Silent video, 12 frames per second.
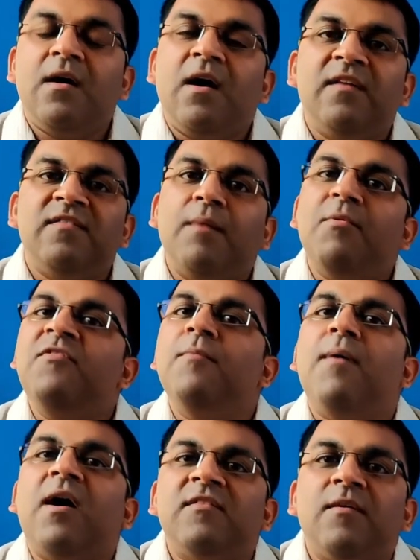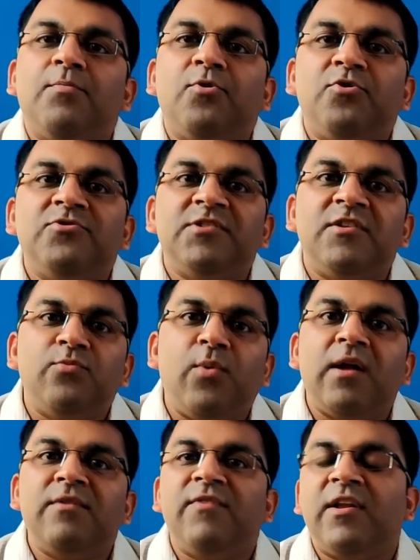A sum of the parts approach is
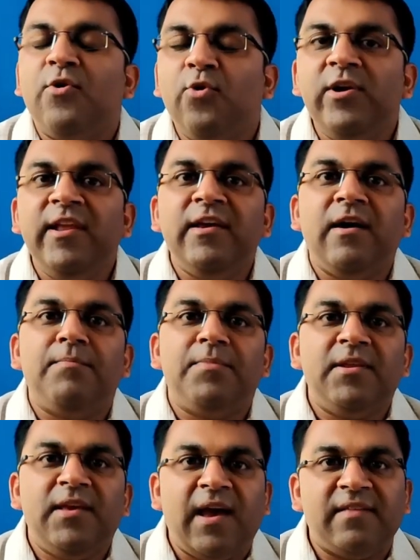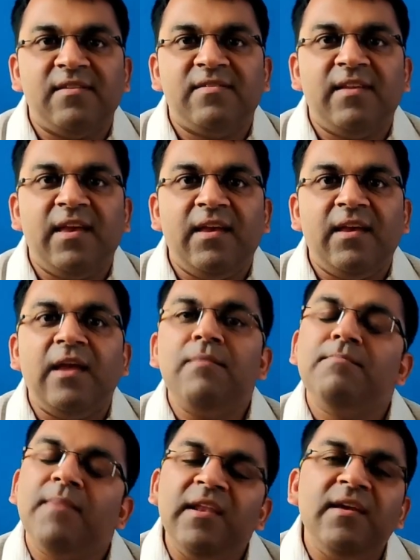one where a holding company has a stake
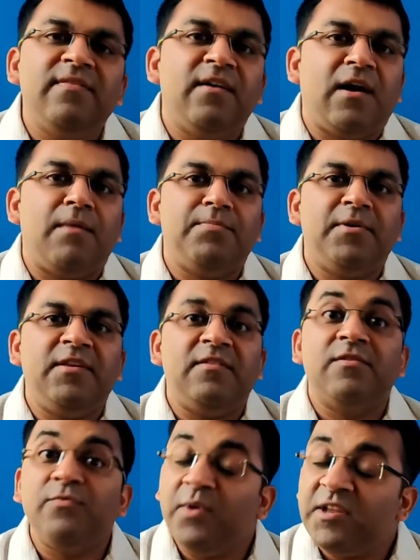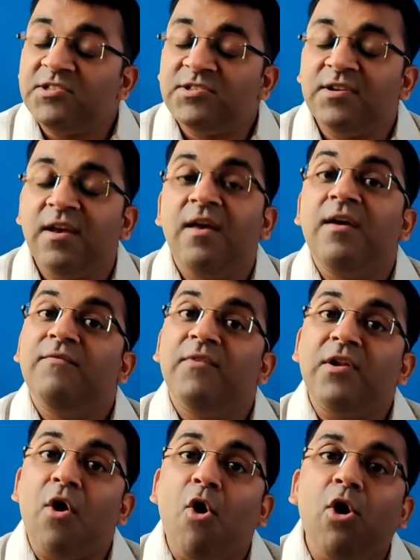in many other companies, which,
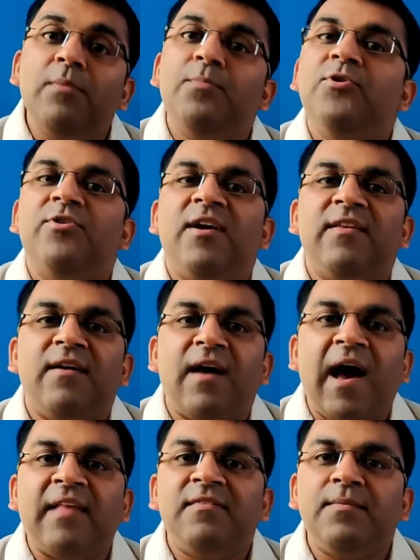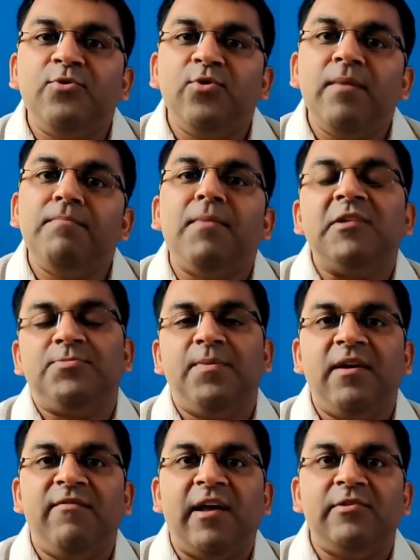when all put together, adds up to a much
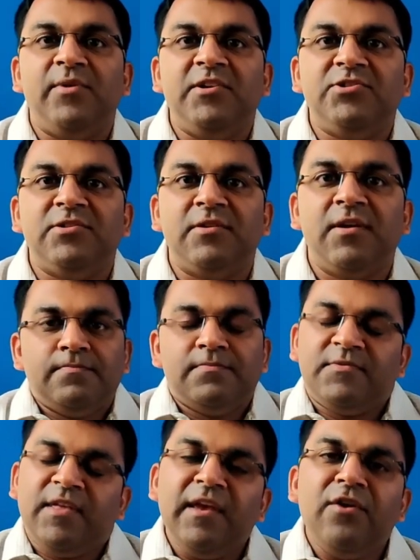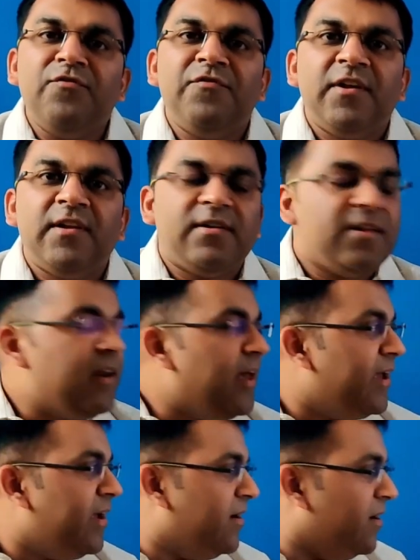bigger valuation. Think of it
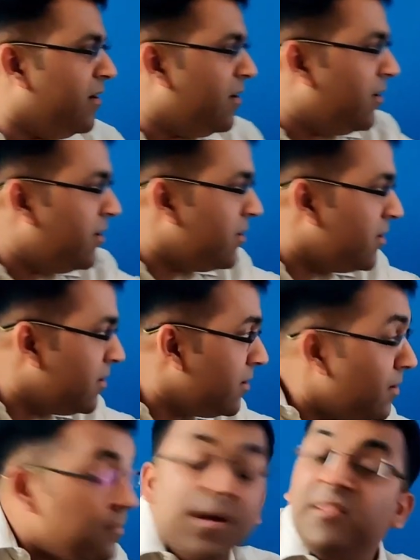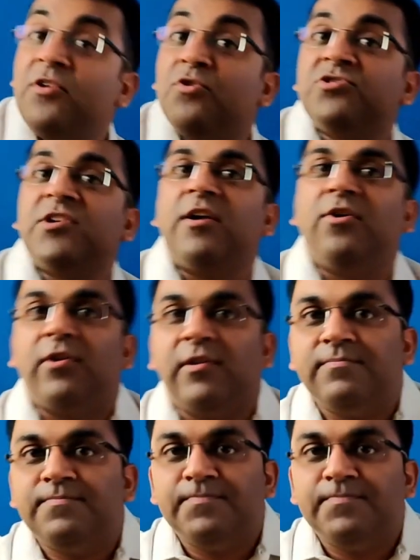like a Matirosh ka doll.